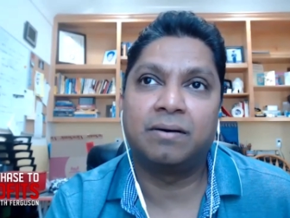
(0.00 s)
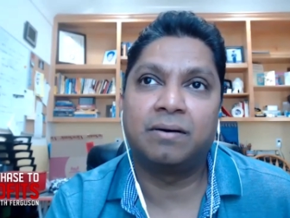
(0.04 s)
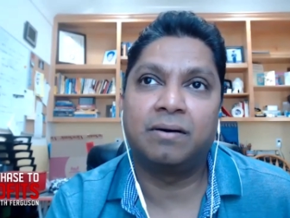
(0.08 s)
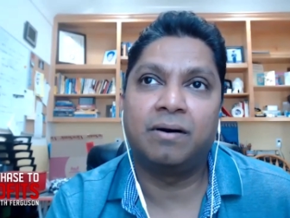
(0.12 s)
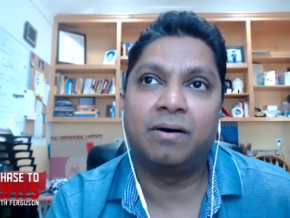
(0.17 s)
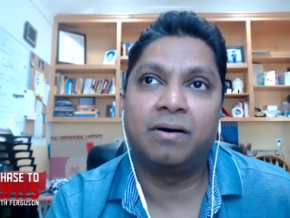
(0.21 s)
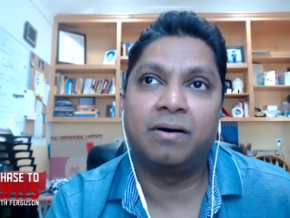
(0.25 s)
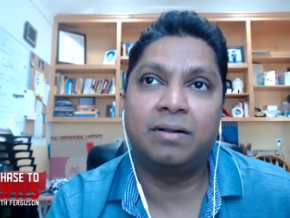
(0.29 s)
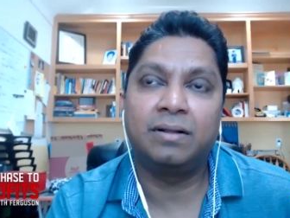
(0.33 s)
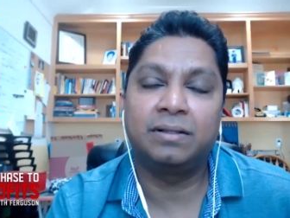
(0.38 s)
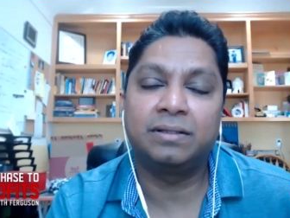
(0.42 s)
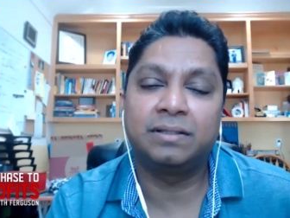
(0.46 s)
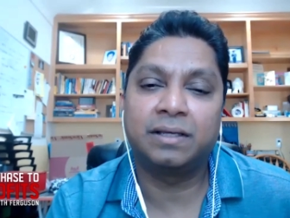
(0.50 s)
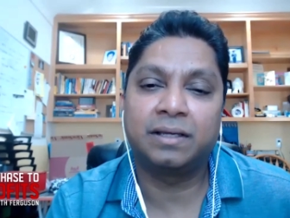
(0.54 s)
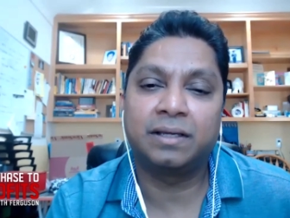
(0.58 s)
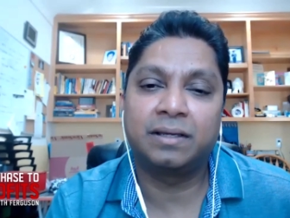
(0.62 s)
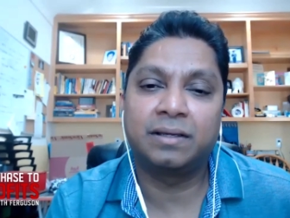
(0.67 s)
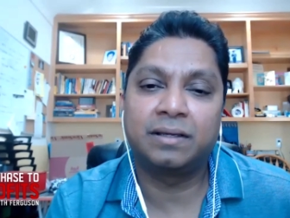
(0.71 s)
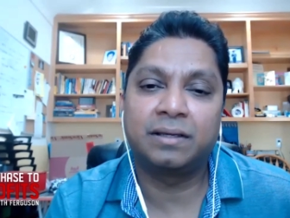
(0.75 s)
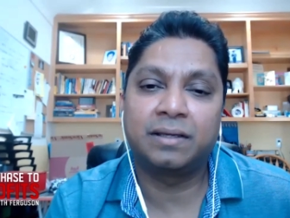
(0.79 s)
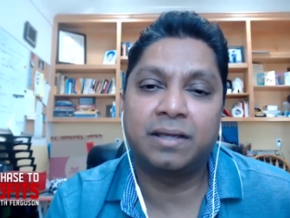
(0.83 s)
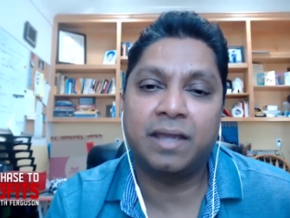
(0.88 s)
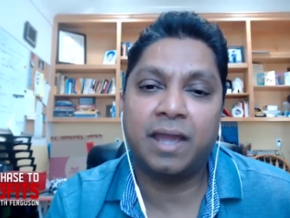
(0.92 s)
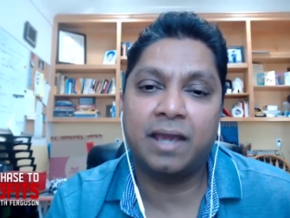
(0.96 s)
all the
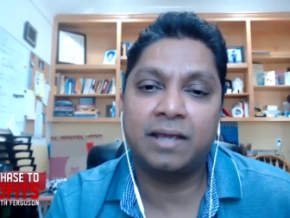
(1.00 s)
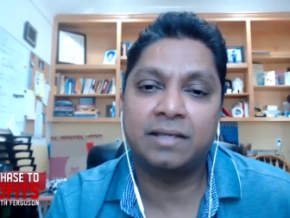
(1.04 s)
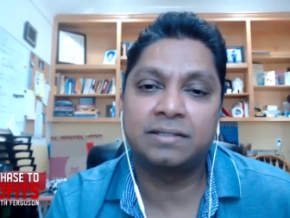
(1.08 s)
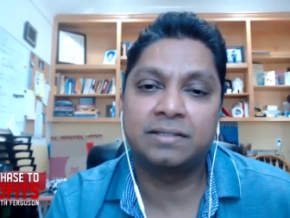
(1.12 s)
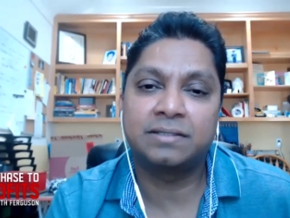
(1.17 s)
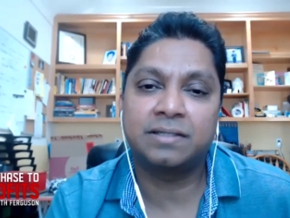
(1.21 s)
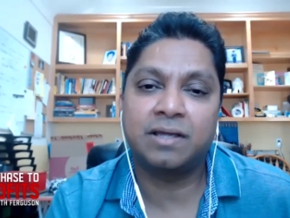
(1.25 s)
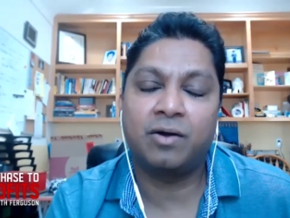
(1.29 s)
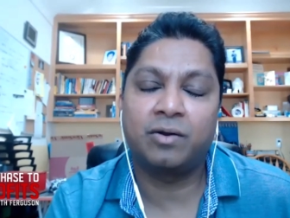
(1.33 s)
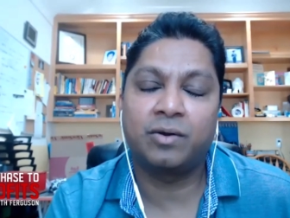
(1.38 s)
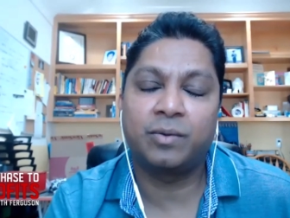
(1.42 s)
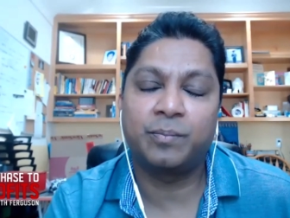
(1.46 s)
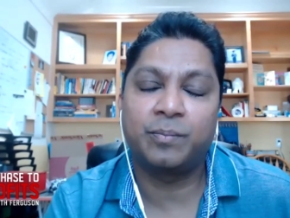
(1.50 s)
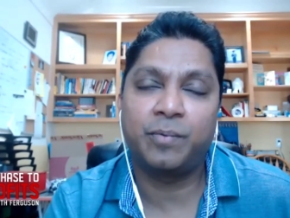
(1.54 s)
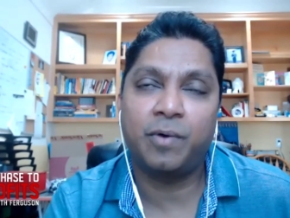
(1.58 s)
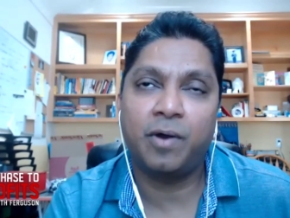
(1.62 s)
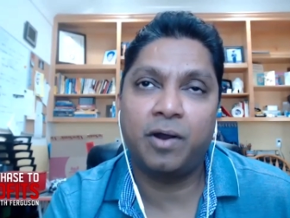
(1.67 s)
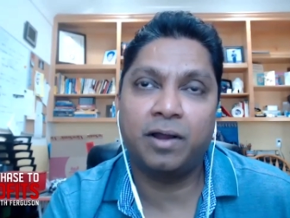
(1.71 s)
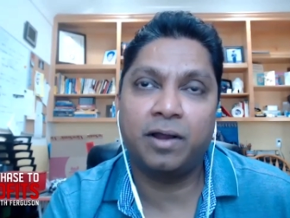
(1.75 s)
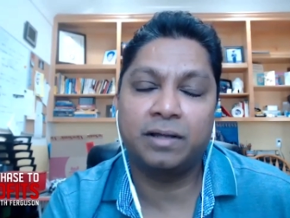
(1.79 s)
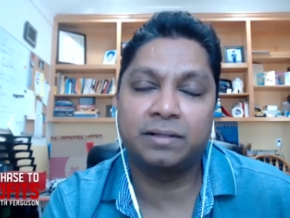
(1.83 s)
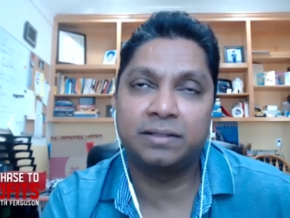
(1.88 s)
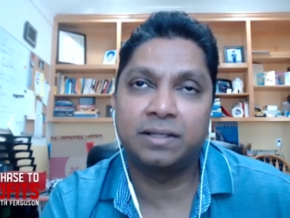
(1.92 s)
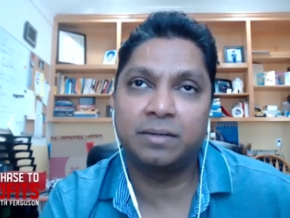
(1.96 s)
cash out of
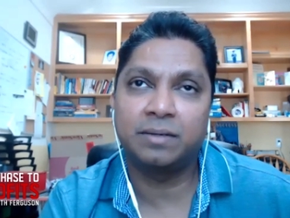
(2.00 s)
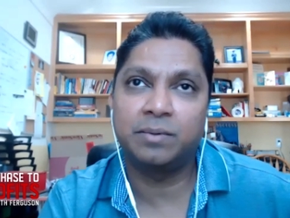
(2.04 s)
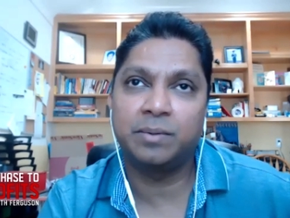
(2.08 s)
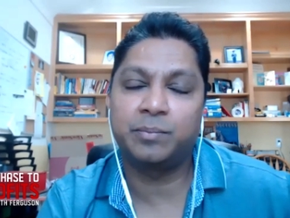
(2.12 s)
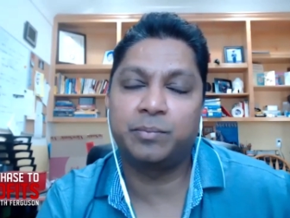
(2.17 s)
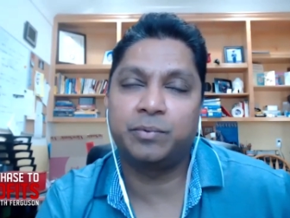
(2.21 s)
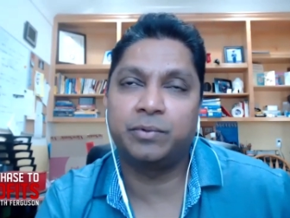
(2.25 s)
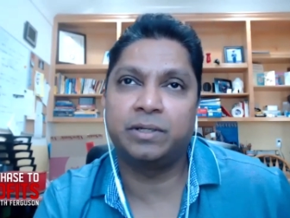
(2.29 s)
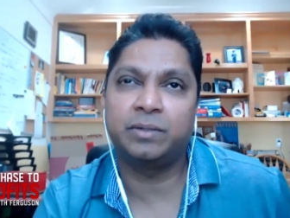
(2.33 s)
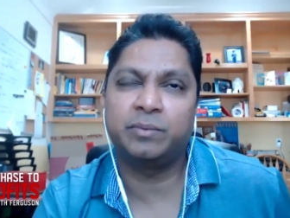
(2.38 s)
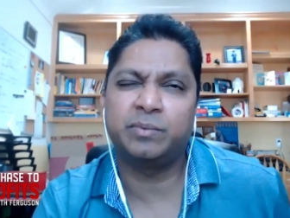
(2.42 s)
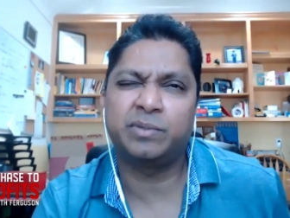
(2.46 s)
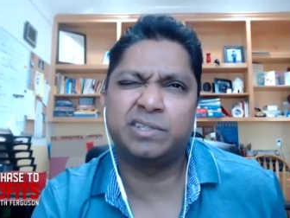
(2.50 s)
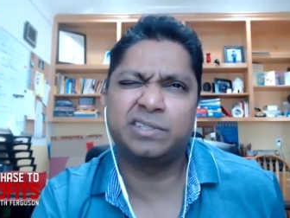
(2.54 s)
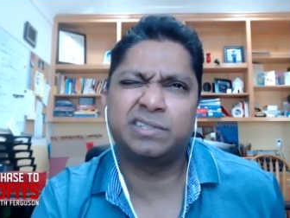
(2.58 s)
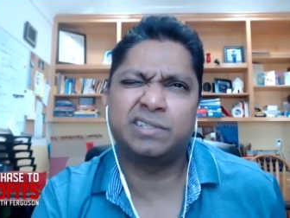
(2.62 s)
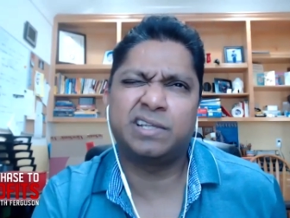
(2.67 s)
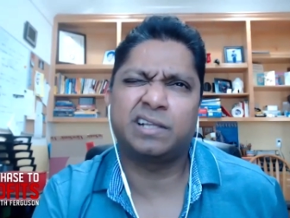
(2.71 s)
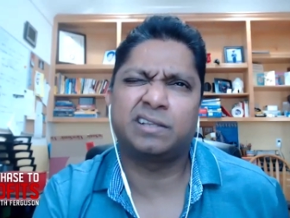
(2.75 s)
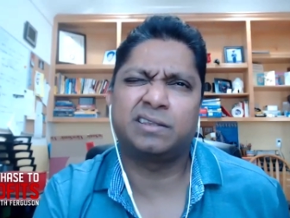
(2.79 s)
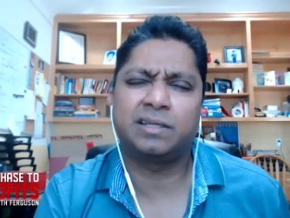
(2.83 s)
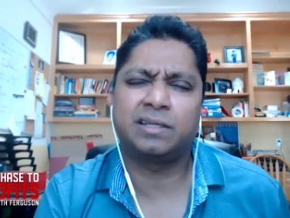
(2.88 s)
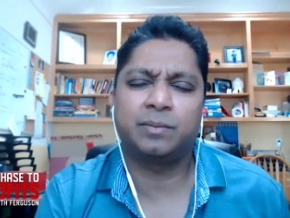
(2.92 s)
pocket that we put in which is like